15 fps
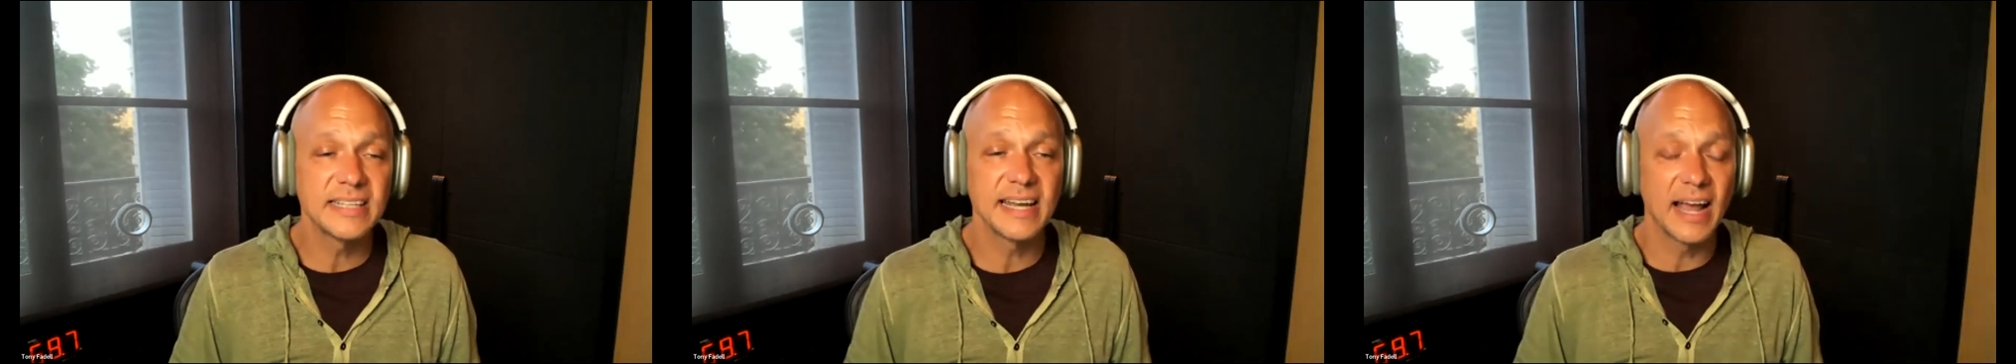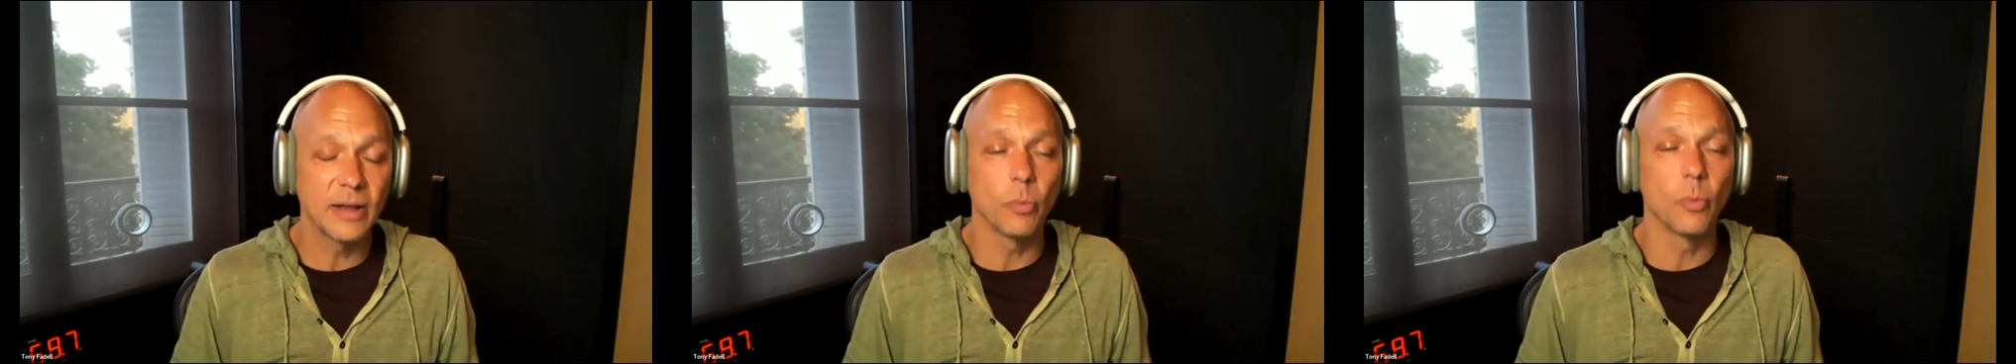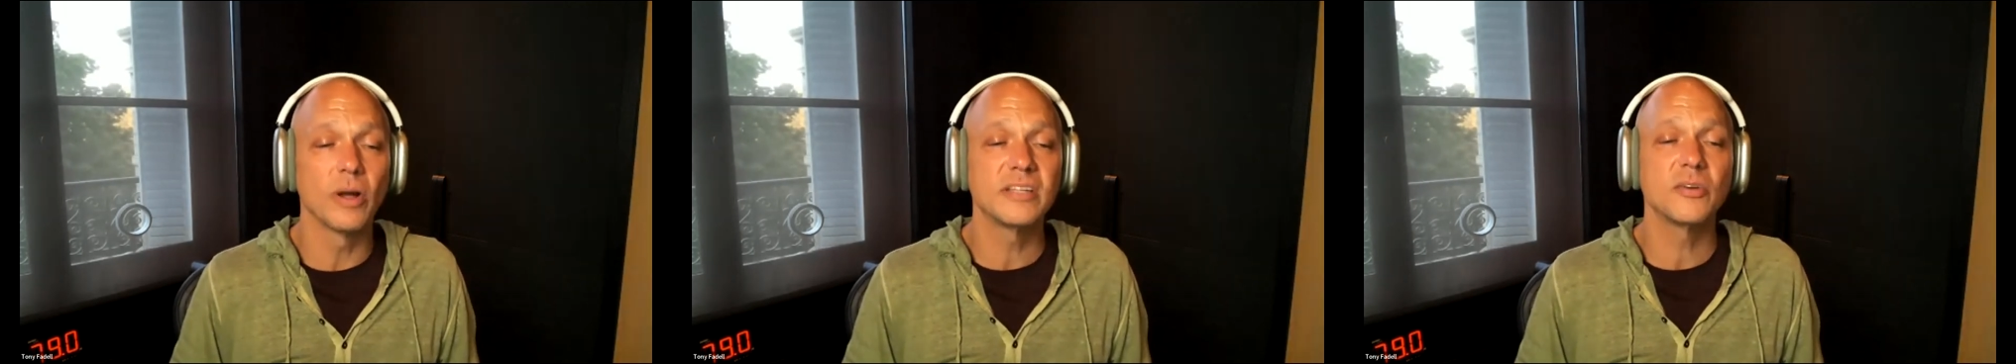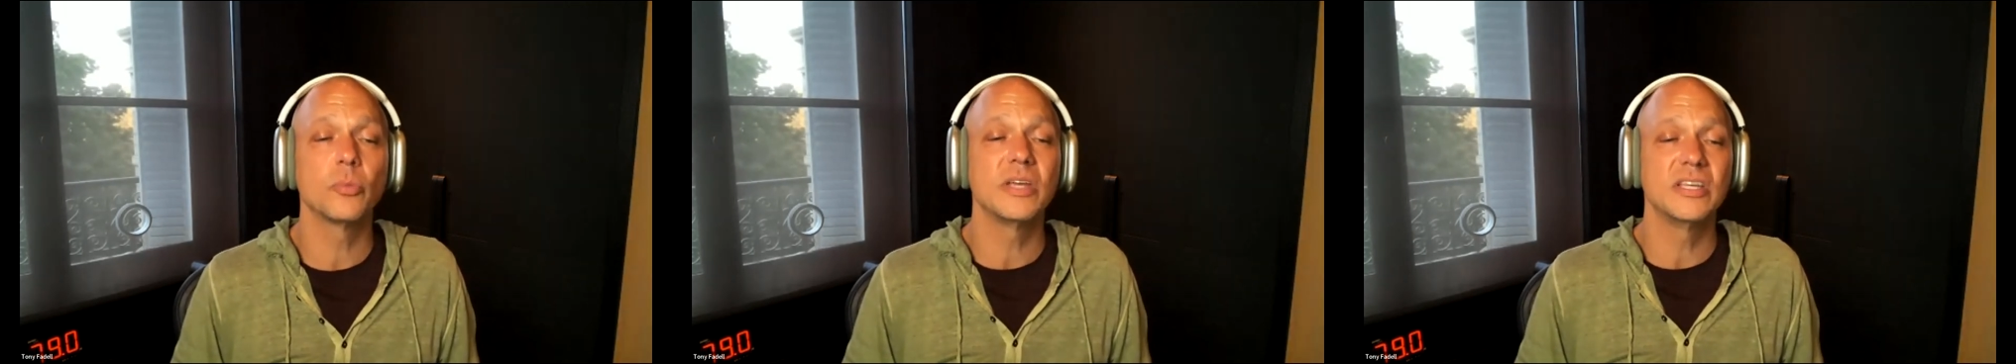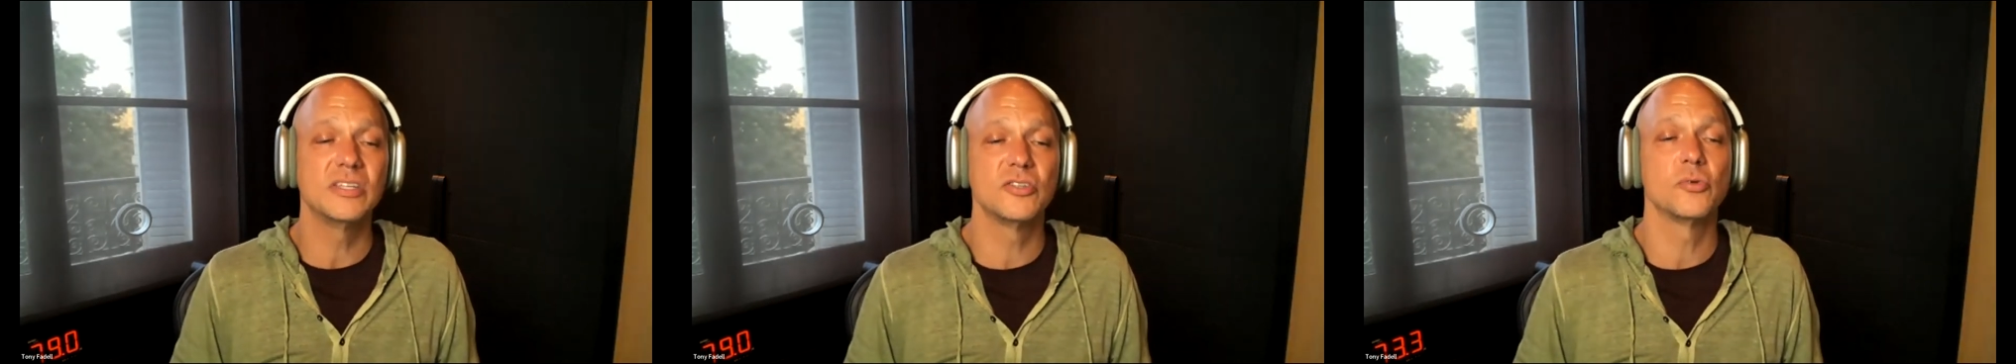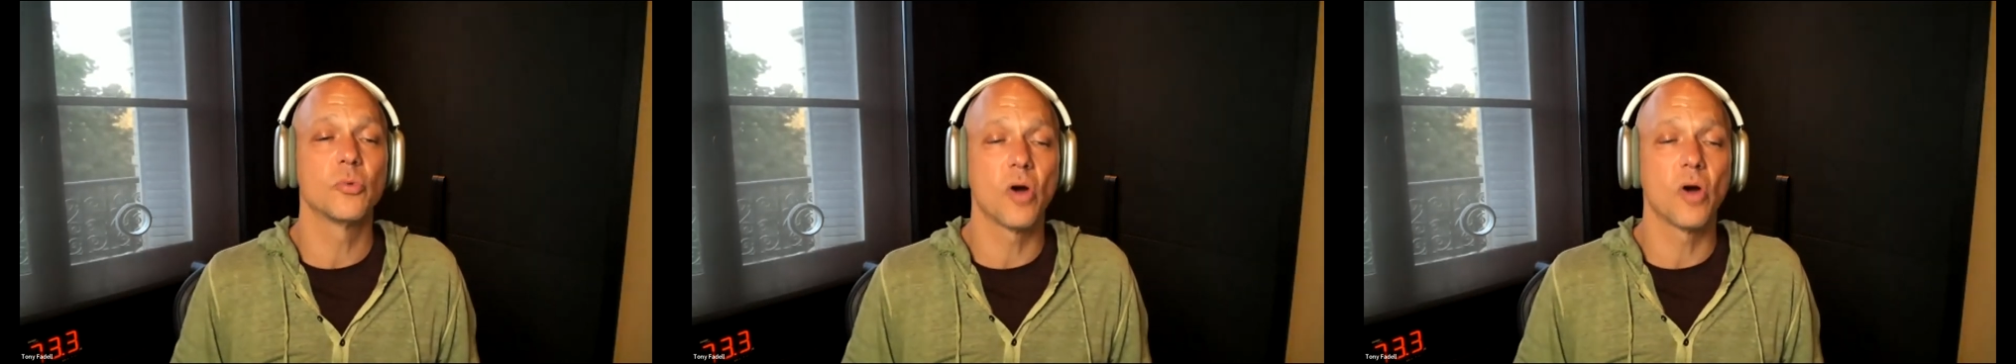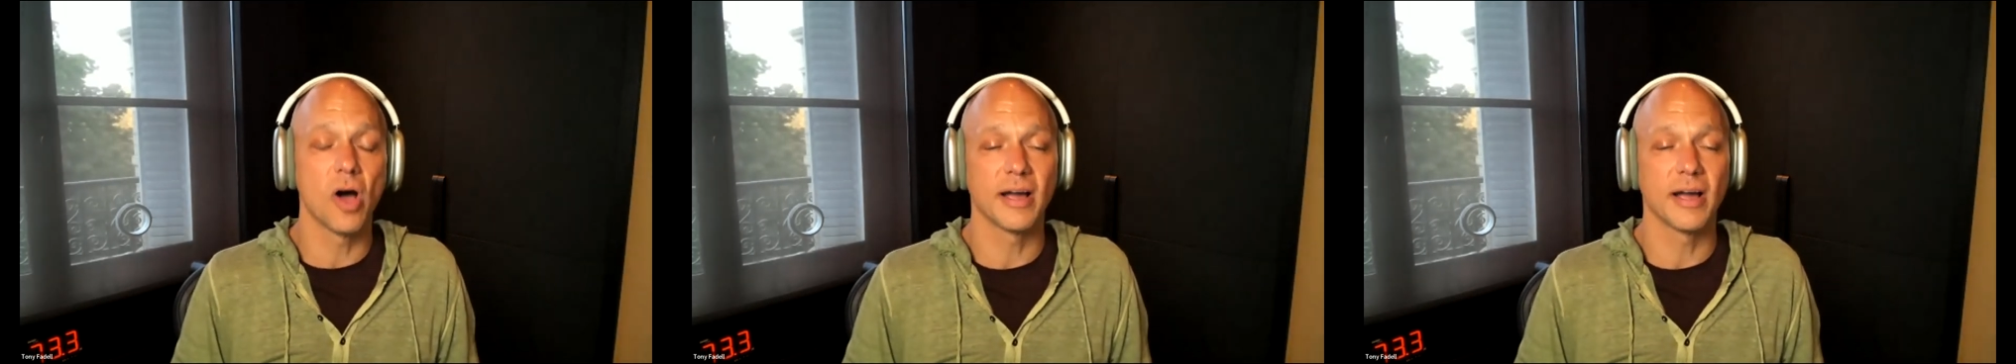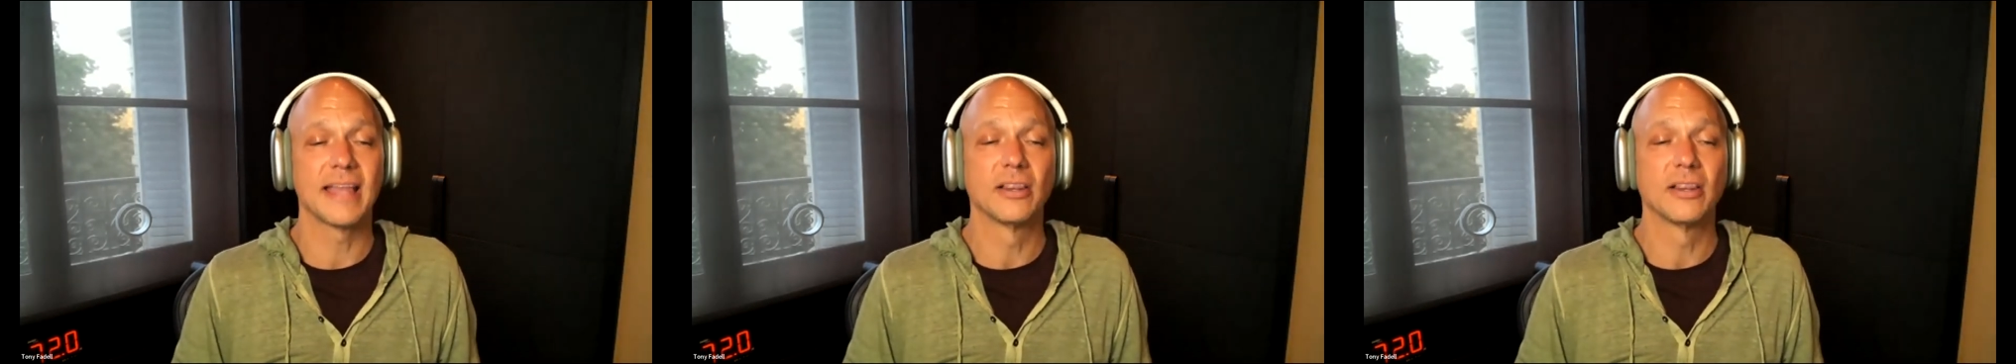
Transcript: did i what did we do wrong